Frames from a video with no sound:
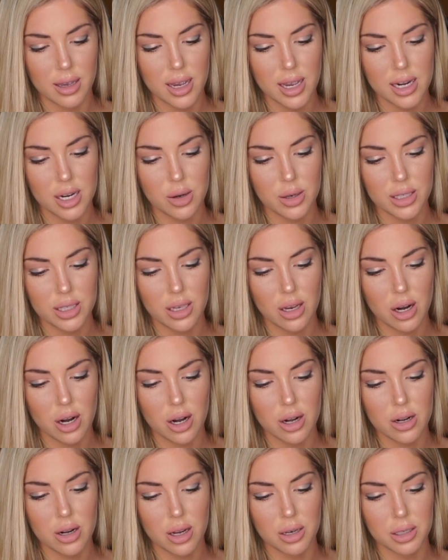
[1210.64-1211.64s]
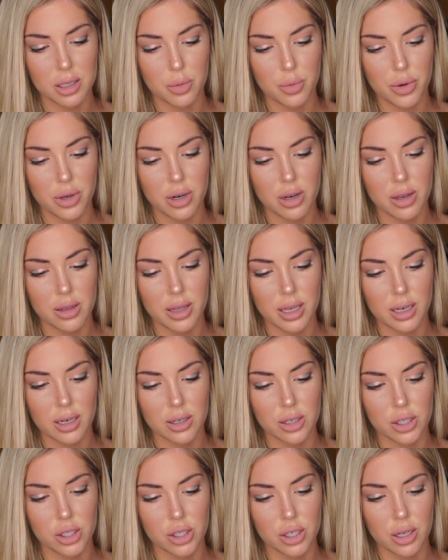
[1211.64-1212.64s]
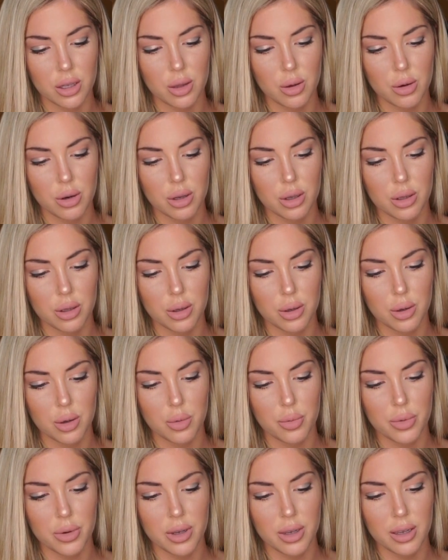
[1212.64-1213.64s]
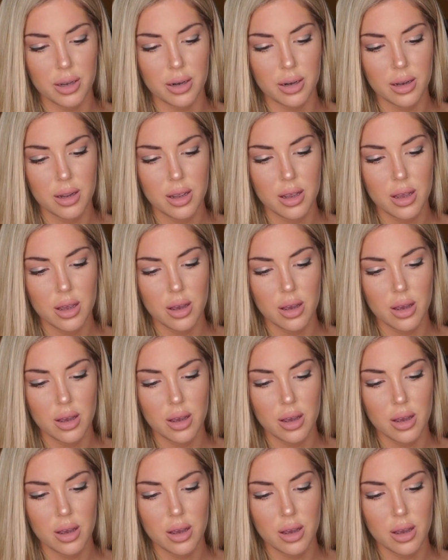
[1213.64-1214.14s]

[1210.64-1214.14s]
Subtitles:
I know it's hard not to put on like a shitload of glue, but